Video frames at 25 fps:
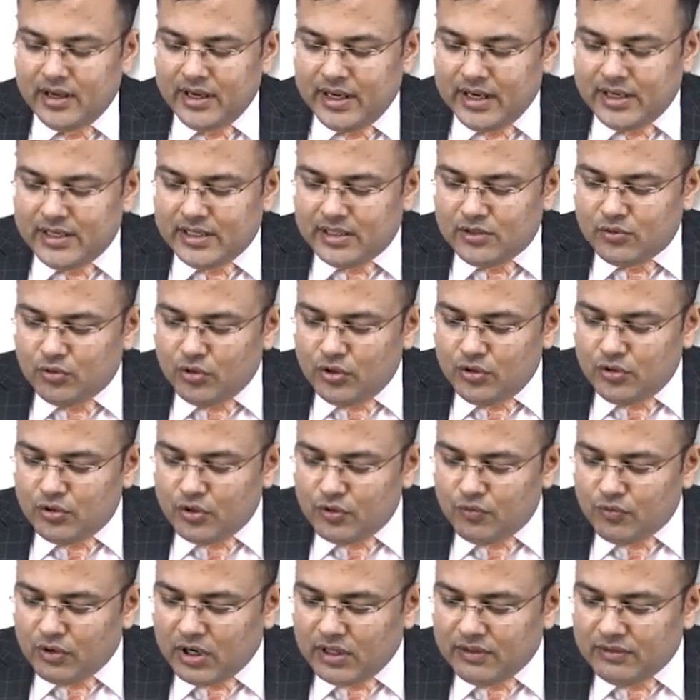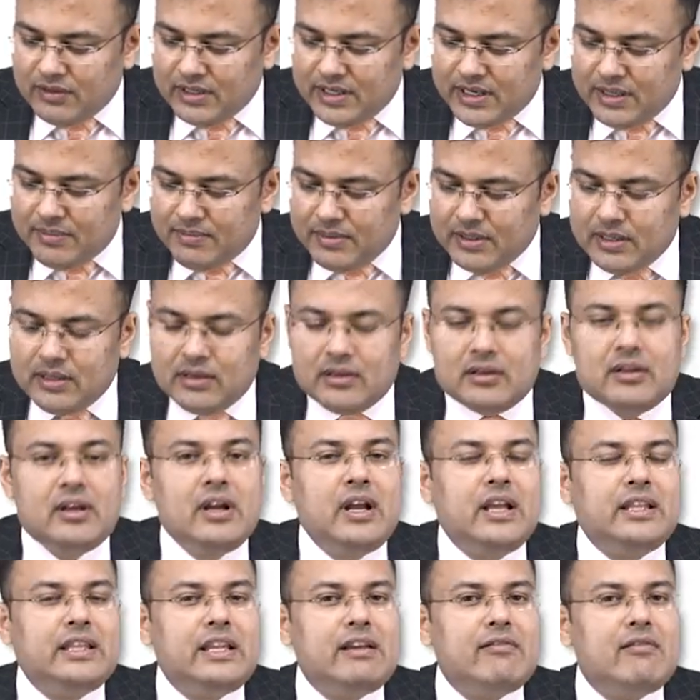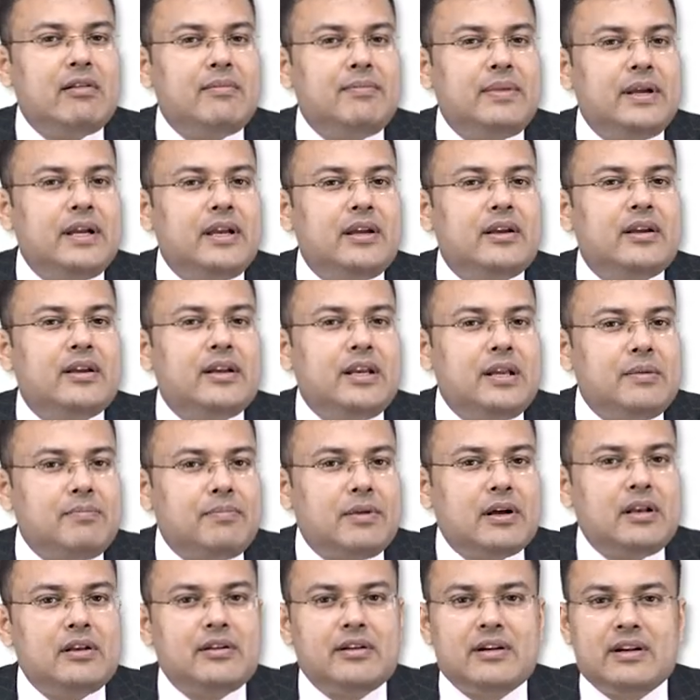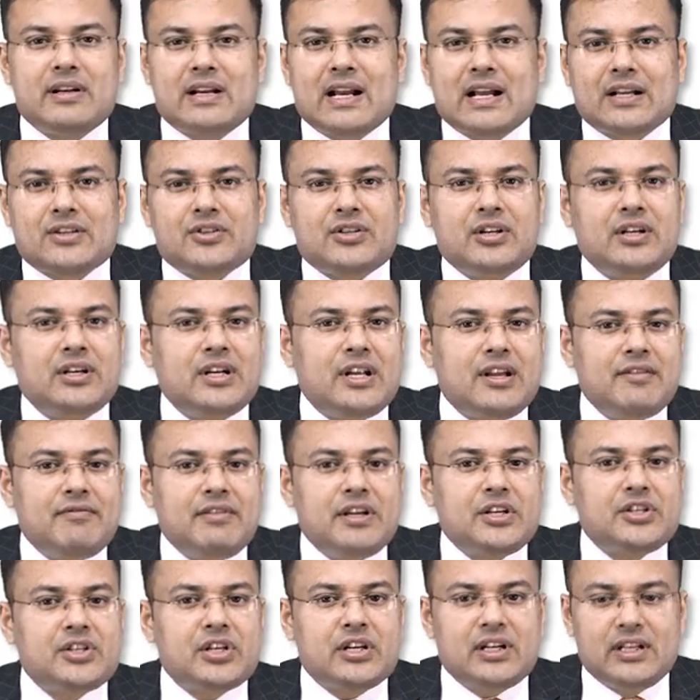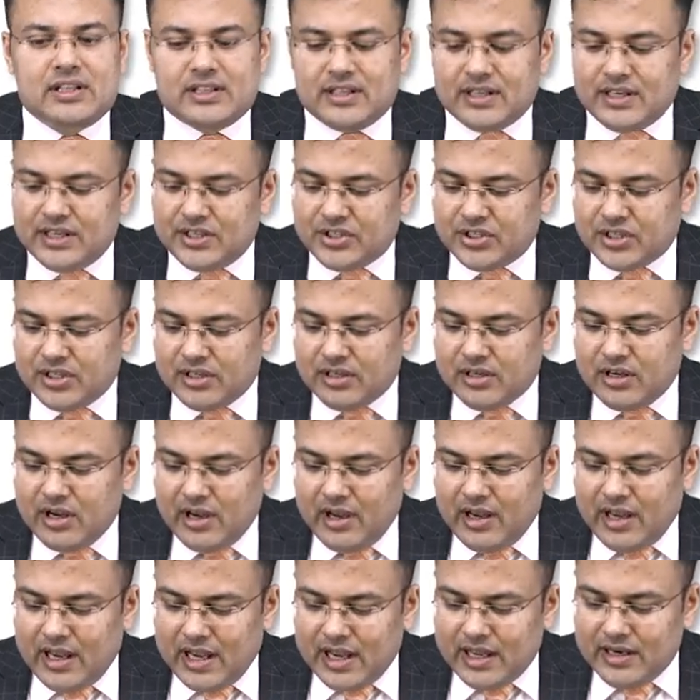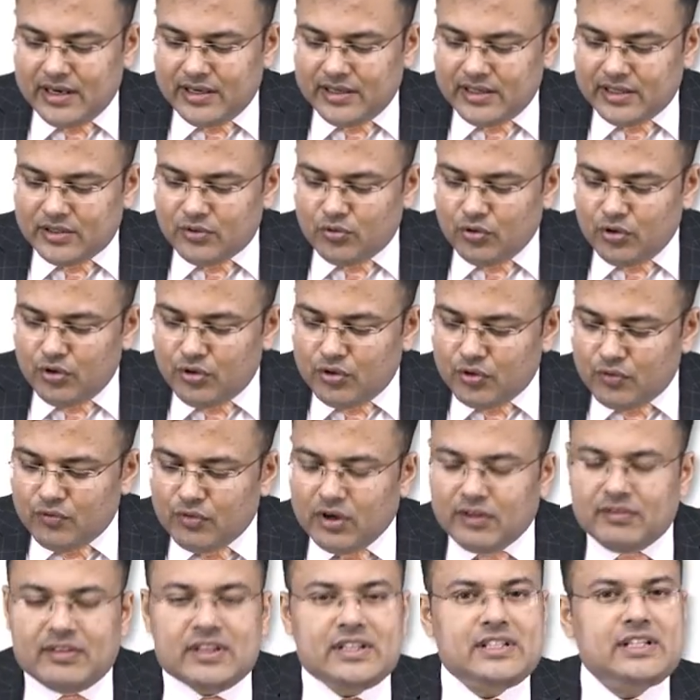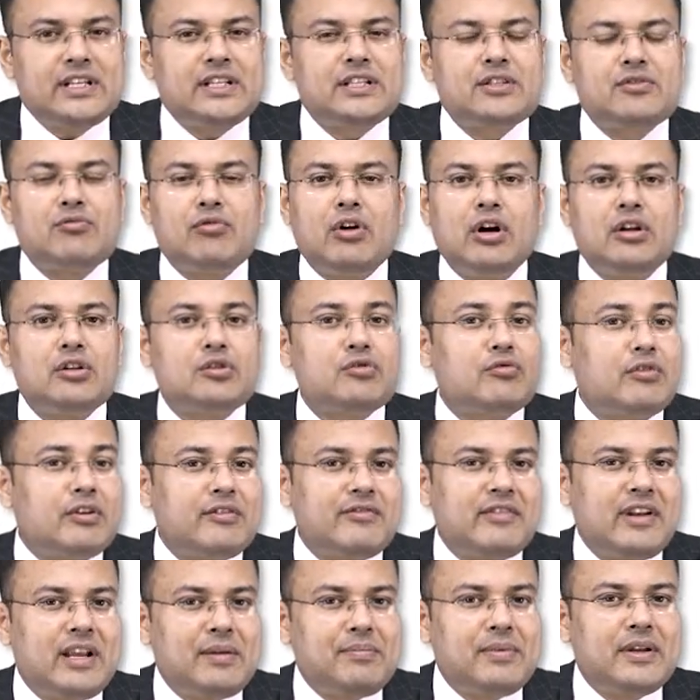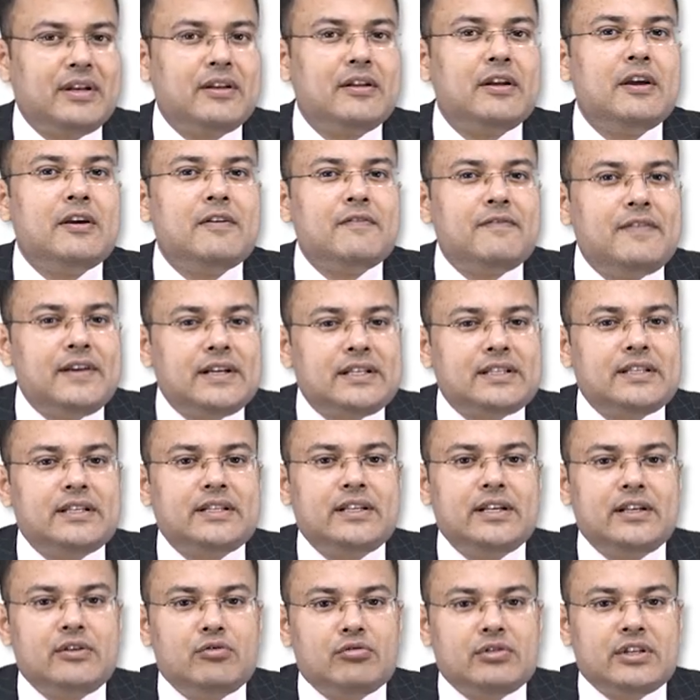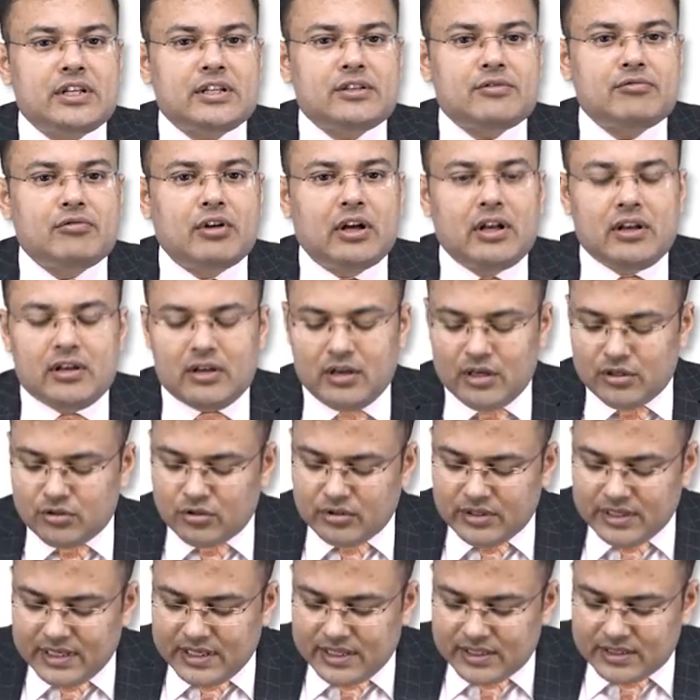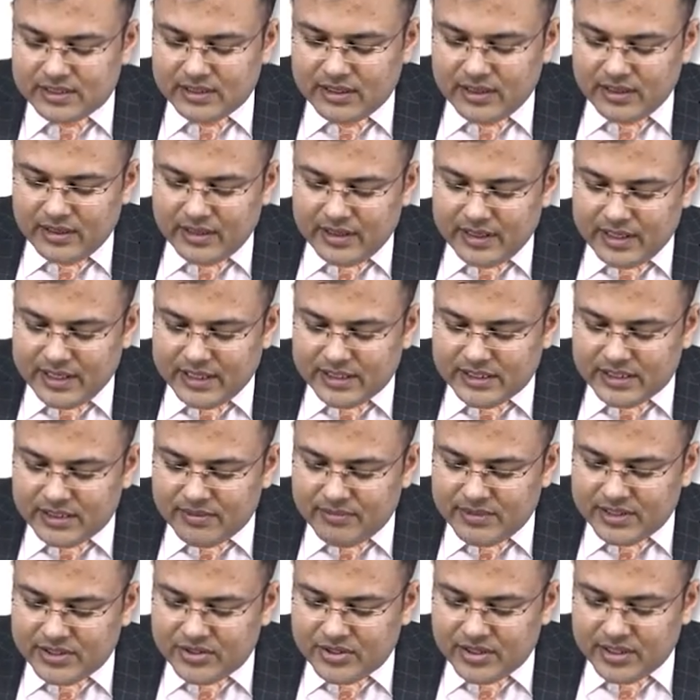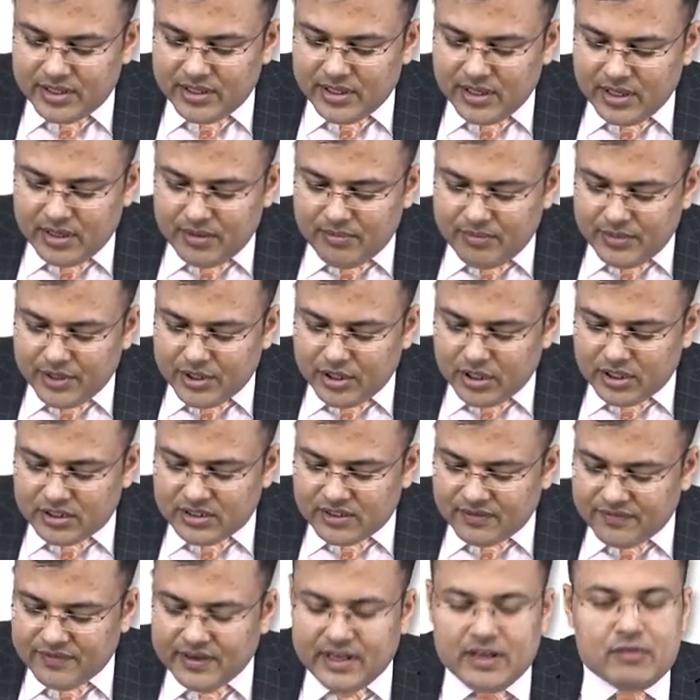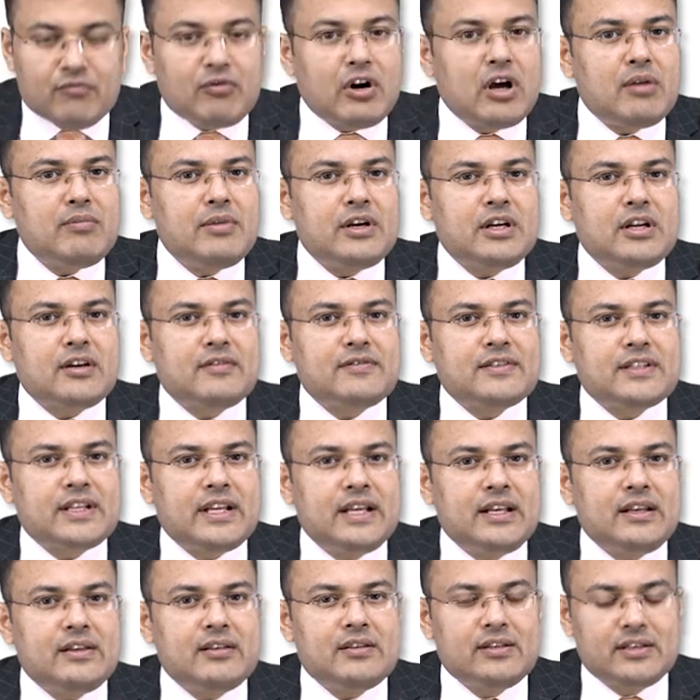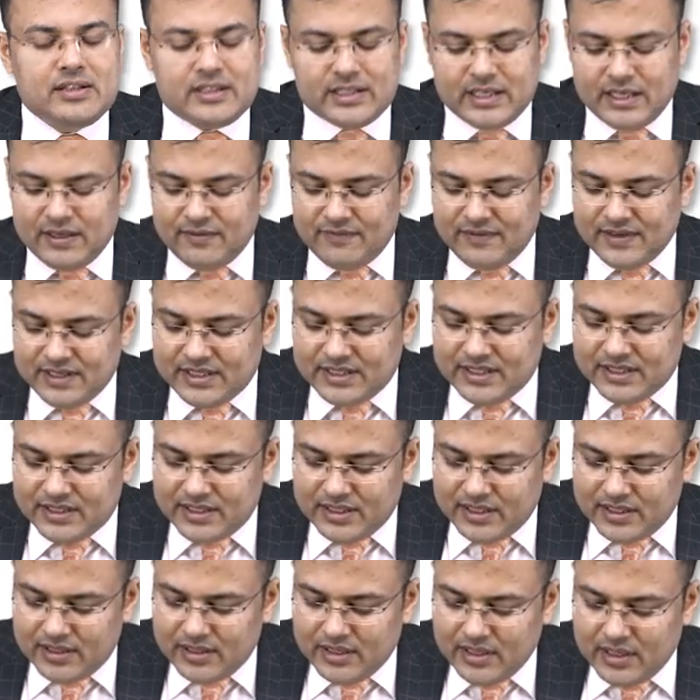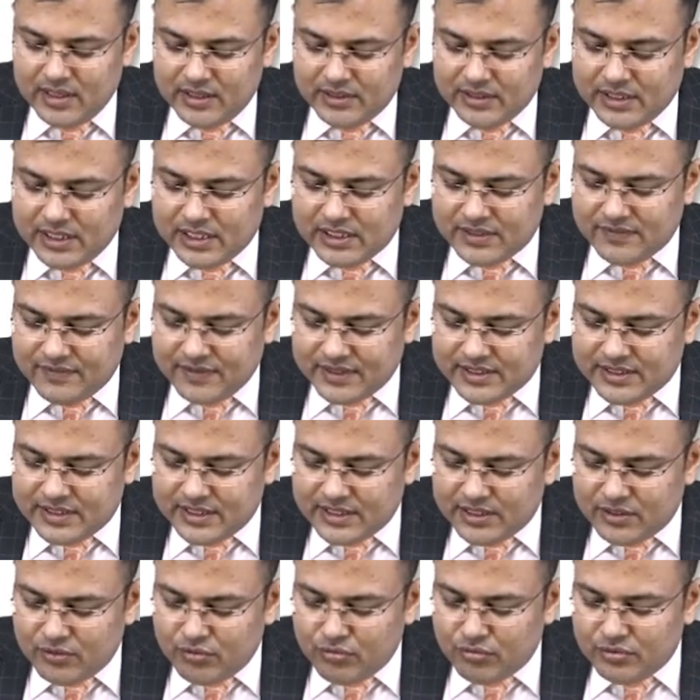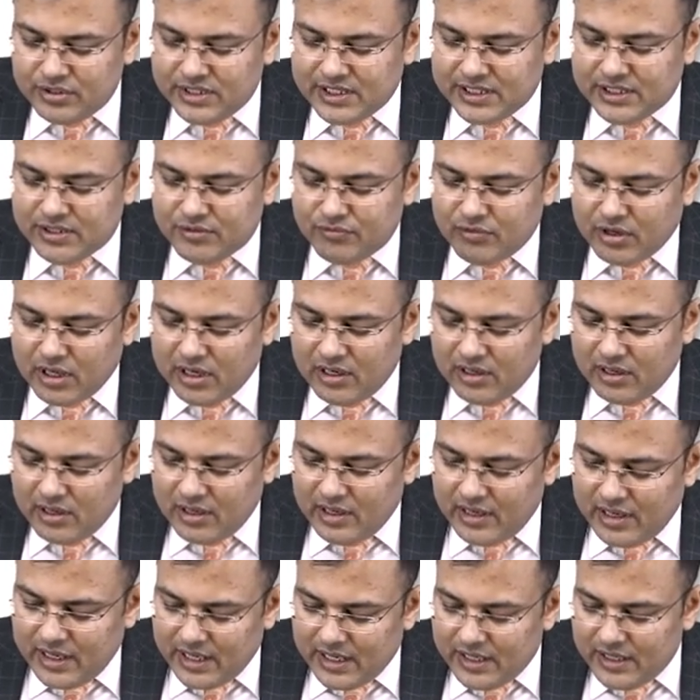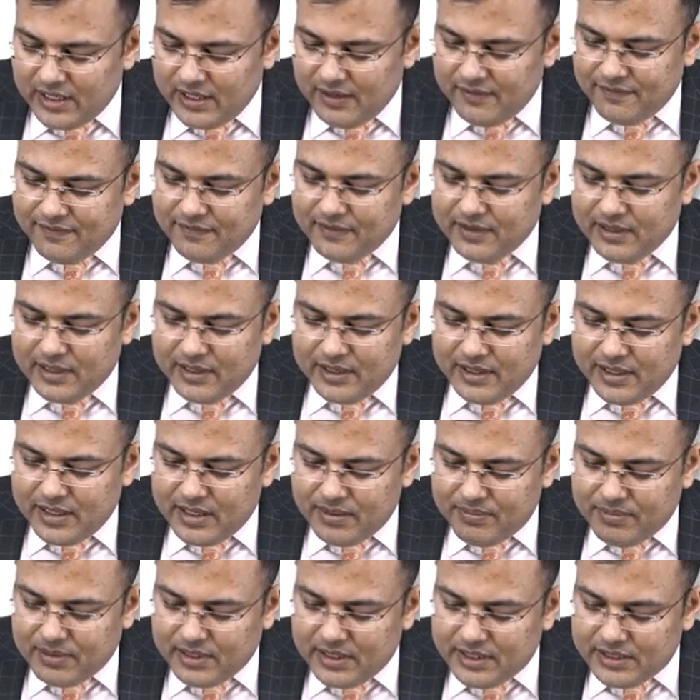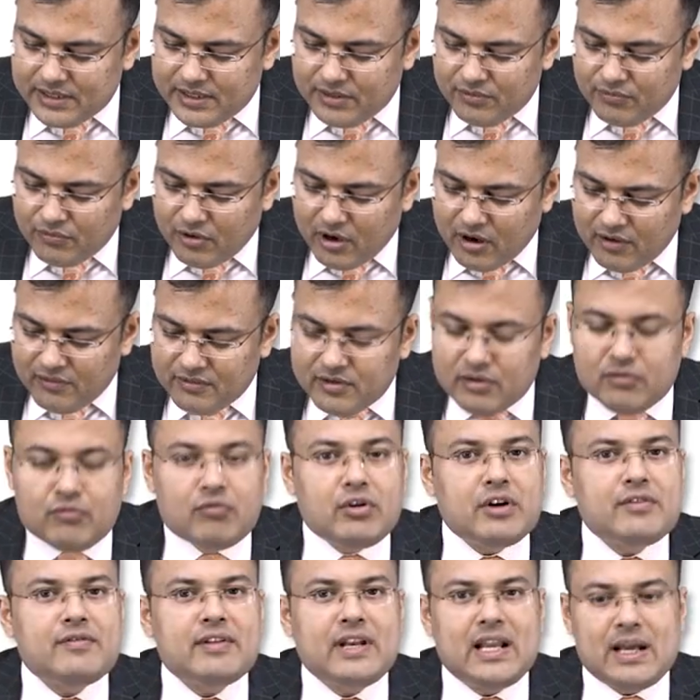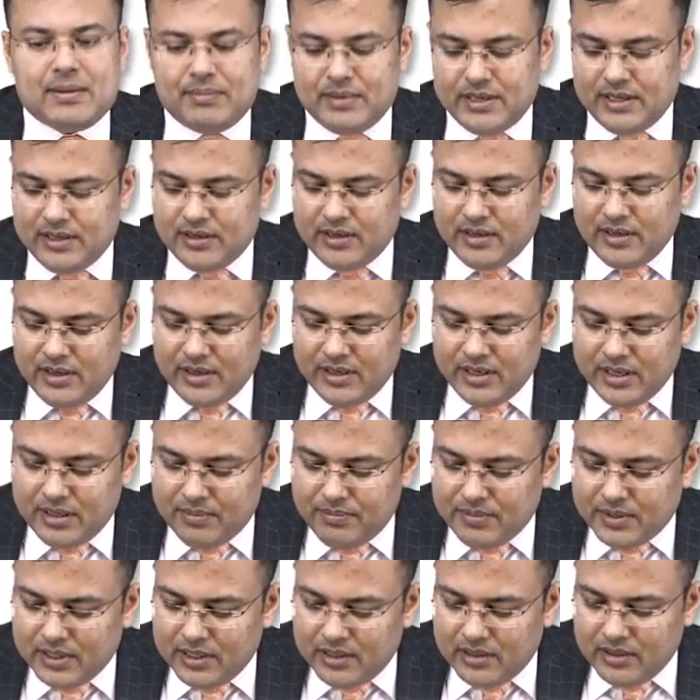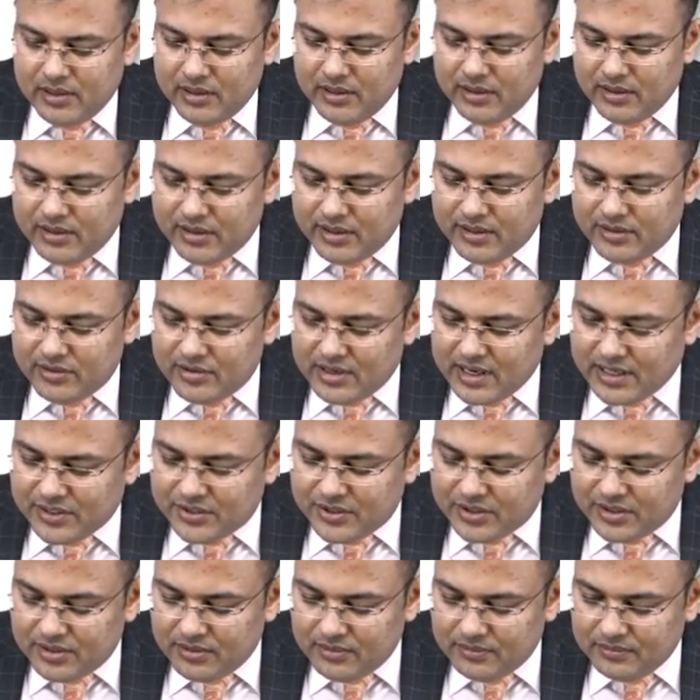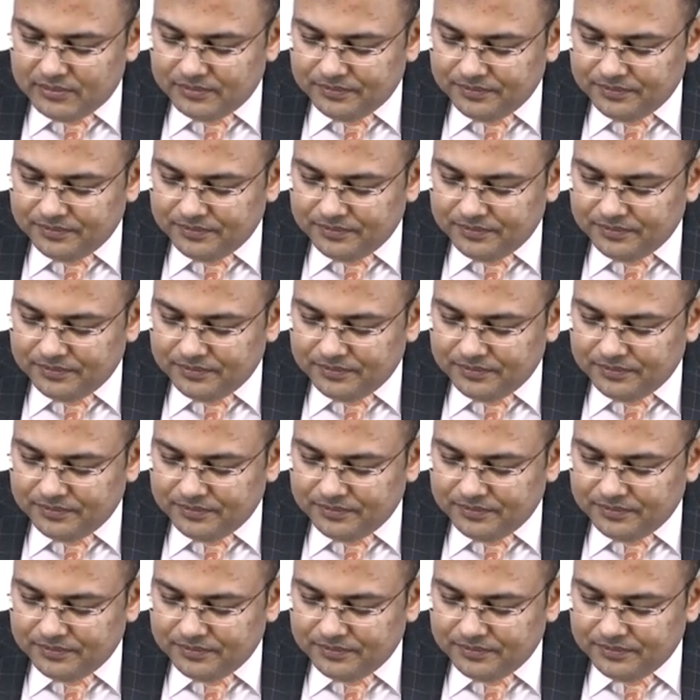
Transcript: It is going to involve the nipple. There will be nipple retraction, deviation, ulceration. And it is going to involve the chest wall. So what will happen? Fixity to chest wall. So there is asymmetry because of involvement of skin fixity. There is fixity to chest wall. And if nipple is involved, what will happen? Nipple retraction.